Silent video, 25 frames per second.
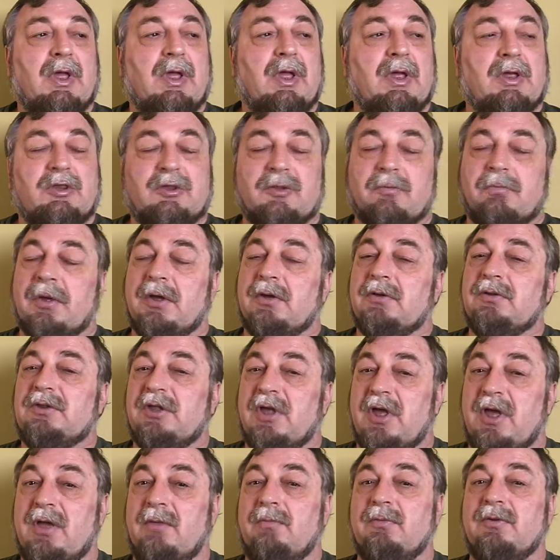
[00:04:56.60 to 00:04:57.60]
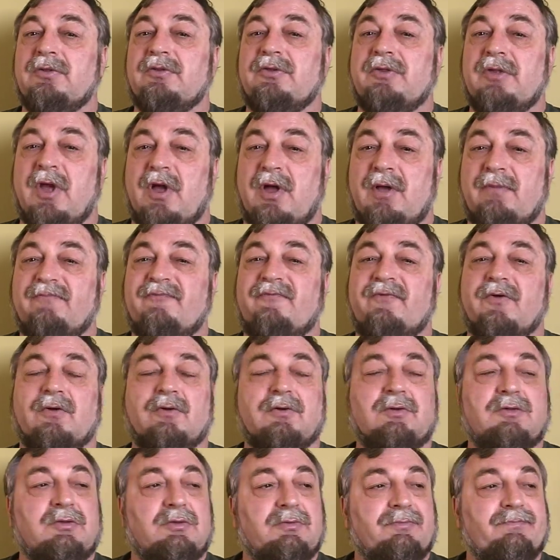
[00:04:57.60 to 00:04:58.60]
It's about time it stopped,
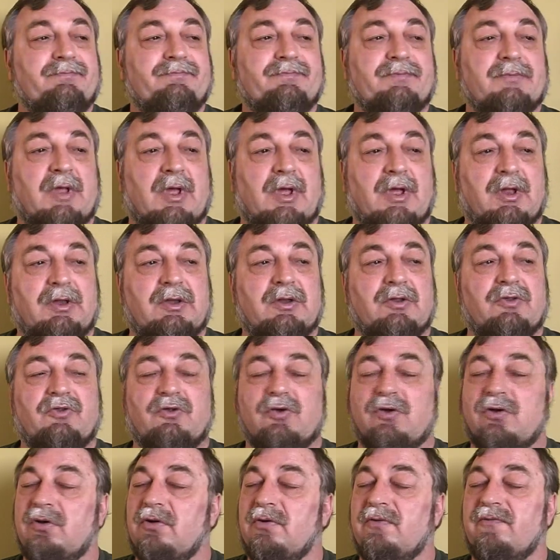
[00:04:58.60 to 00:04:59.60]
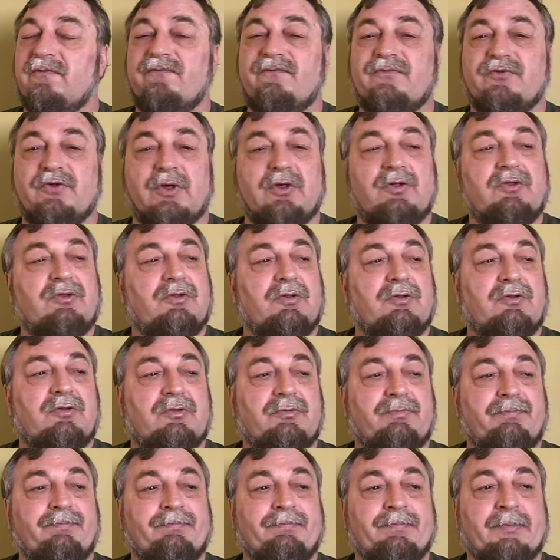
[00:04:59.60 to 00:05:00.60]
folks. I deserve
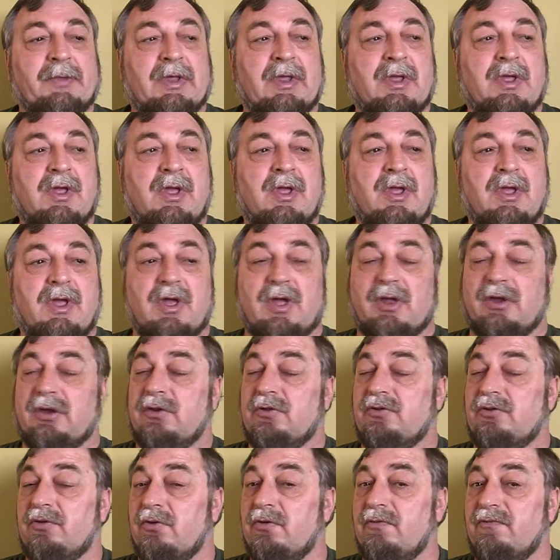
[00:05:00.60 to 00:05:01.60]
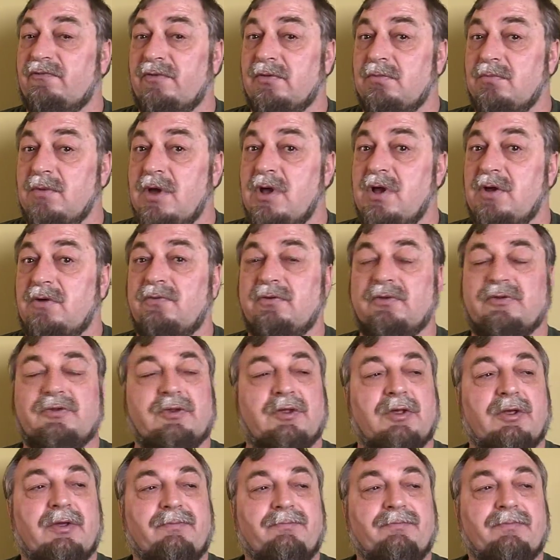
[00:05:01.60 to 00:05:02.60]
justice. I deserve
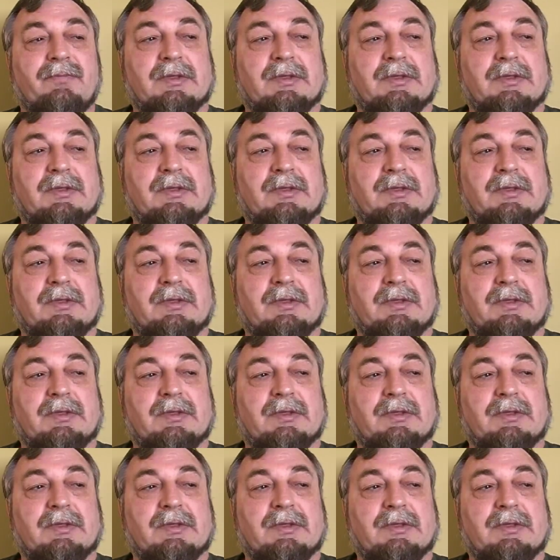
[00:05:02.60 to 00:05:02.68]
democracy.